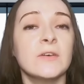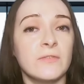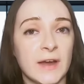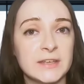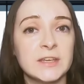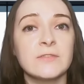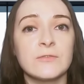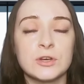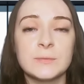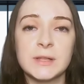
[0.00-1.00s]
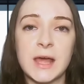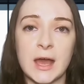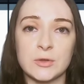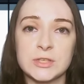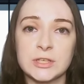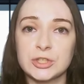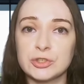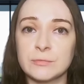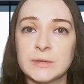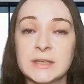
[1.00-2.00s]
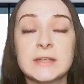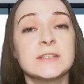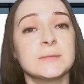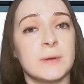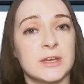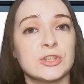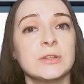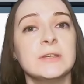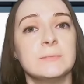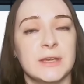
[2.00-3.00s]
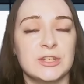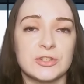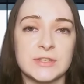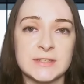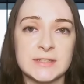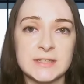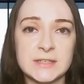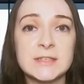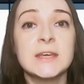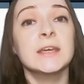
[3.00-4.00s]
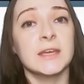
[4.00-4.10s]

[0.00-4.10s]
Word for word: Finding affordable housing in Germany, especially in major cities,